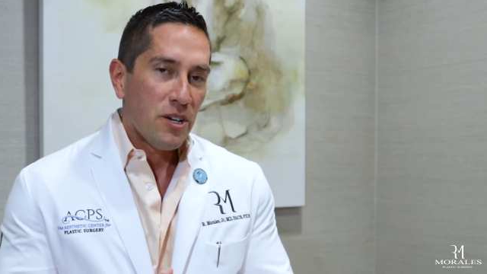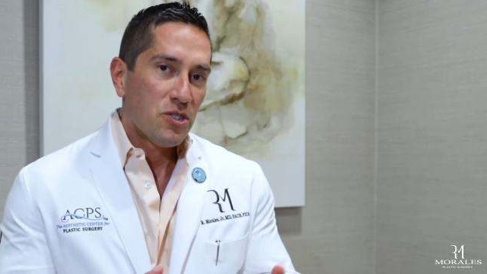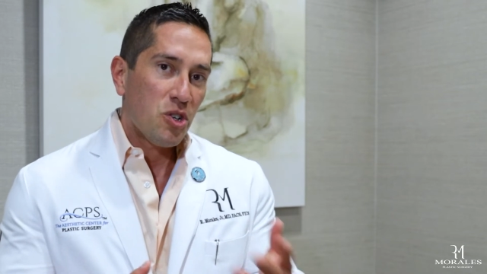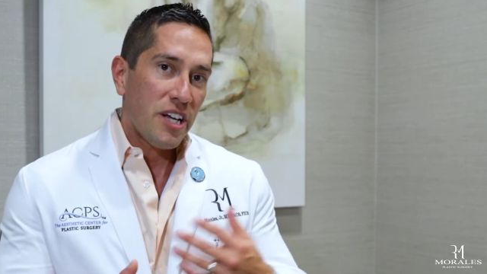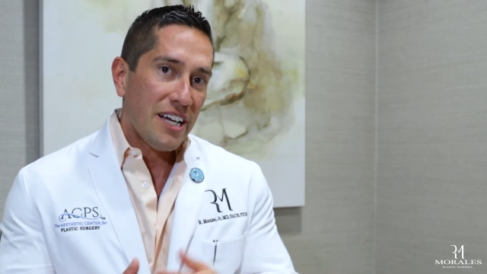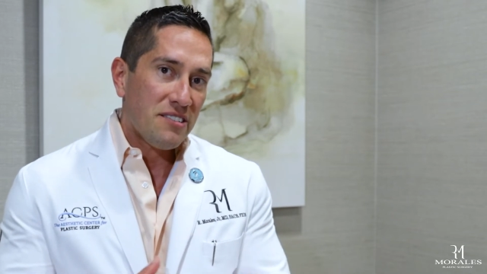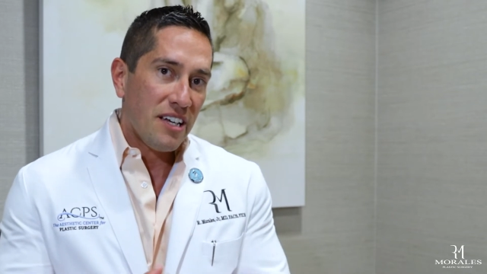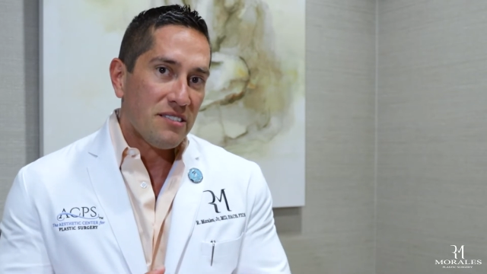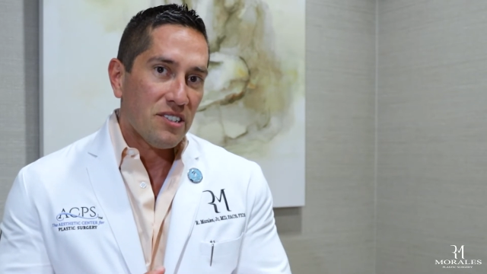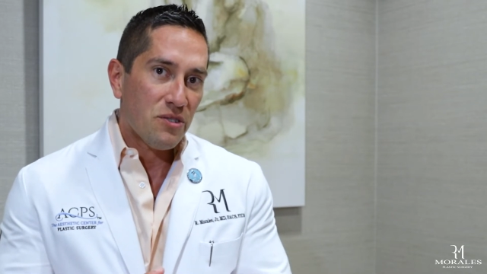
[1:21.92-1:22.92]
So United
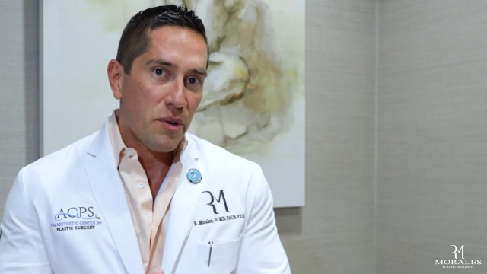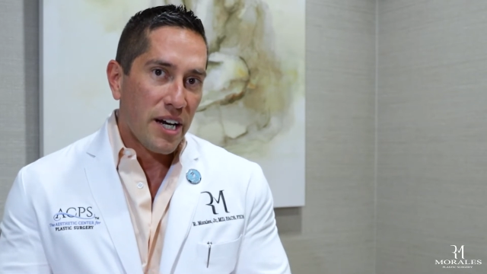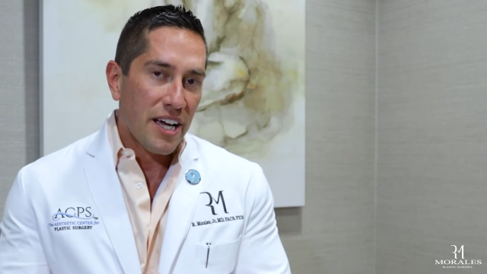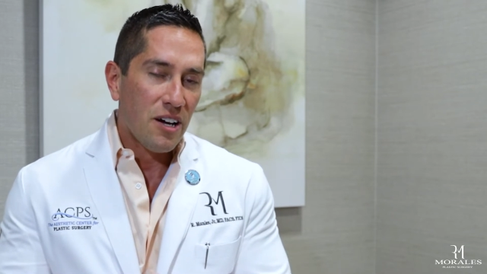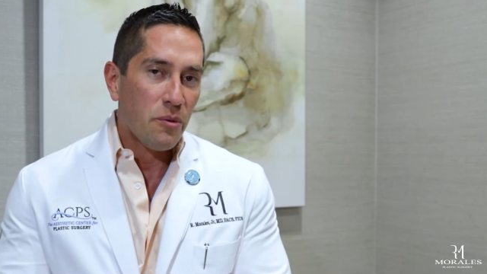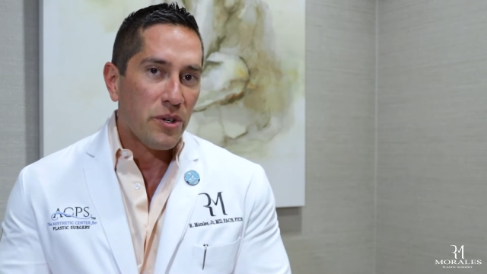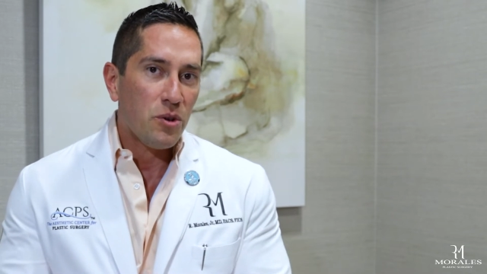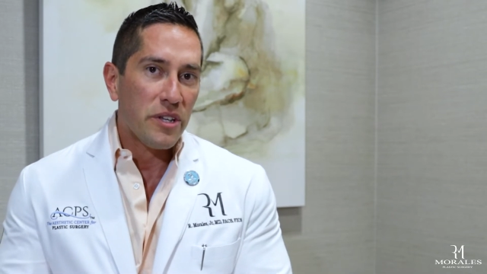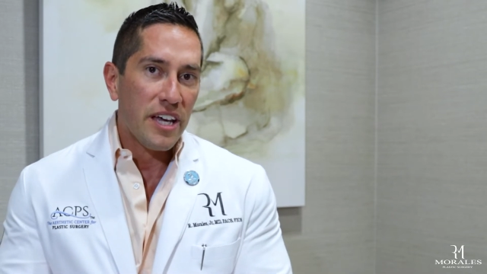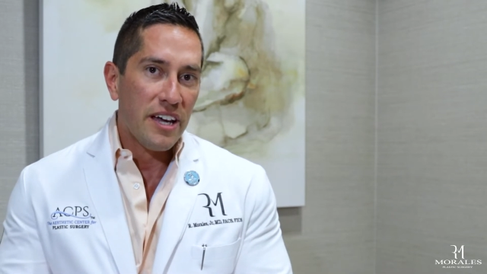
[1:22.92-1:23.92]
States, as of right now, we
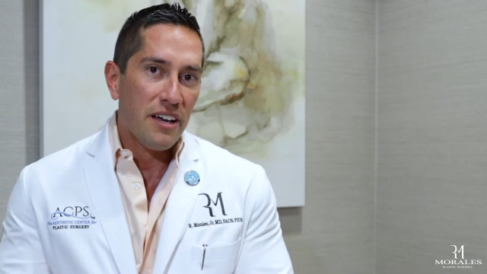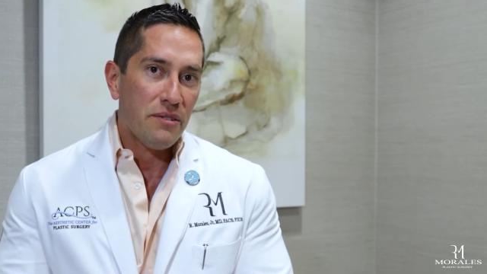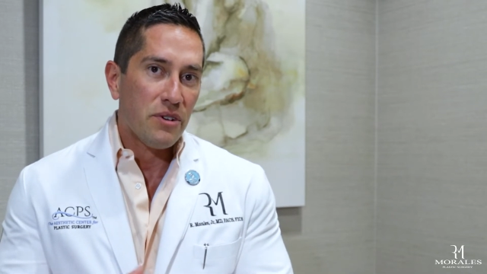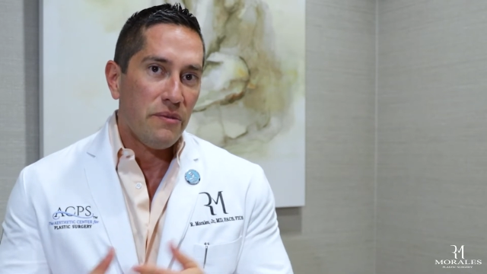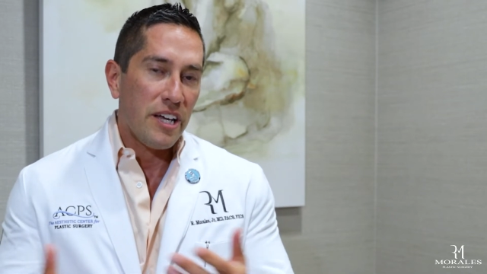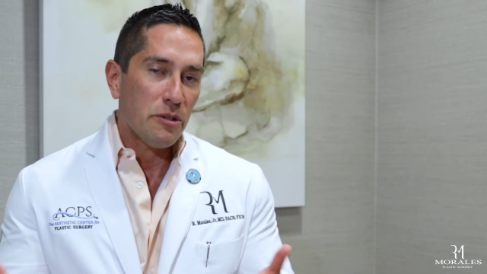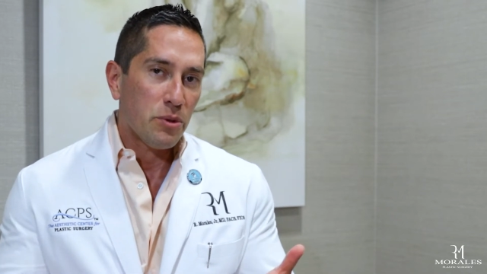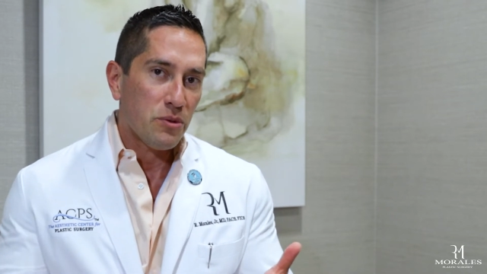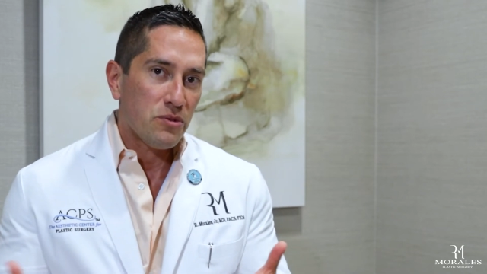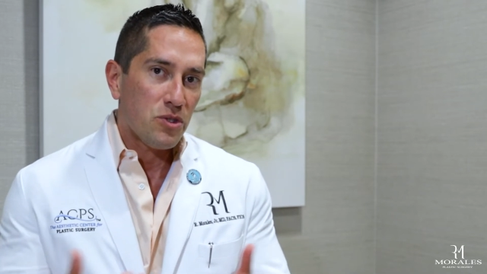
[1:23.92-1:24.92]
only have
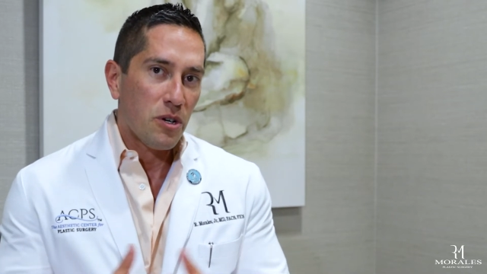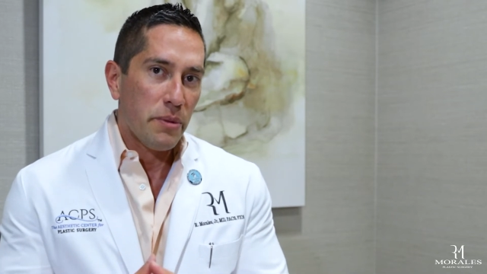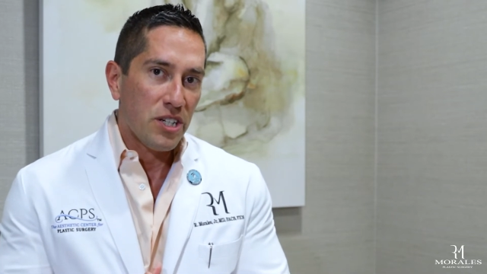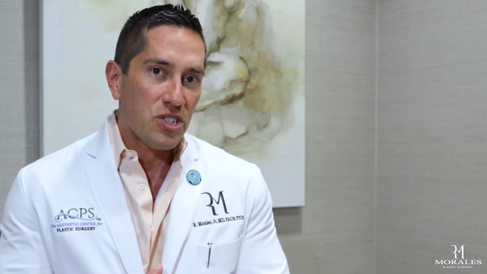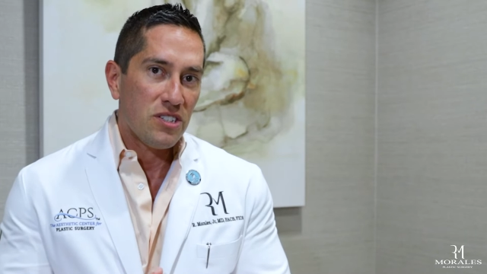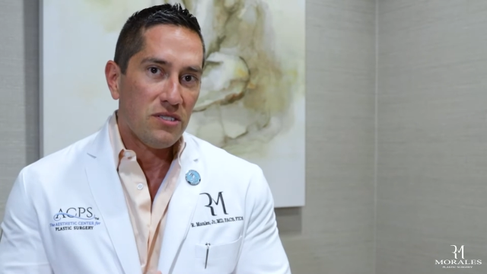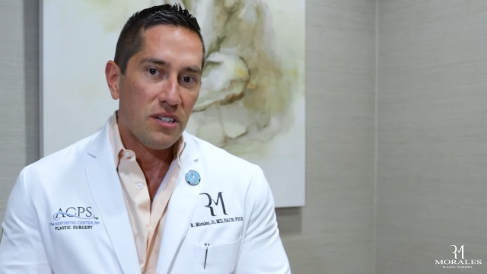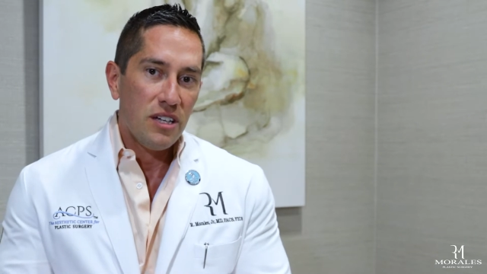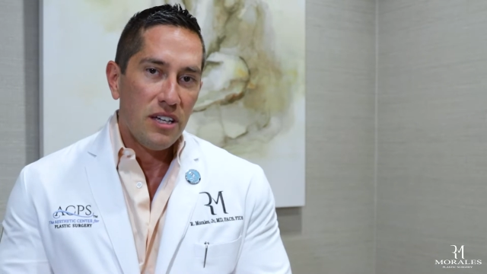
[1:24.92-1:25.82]
available to our patients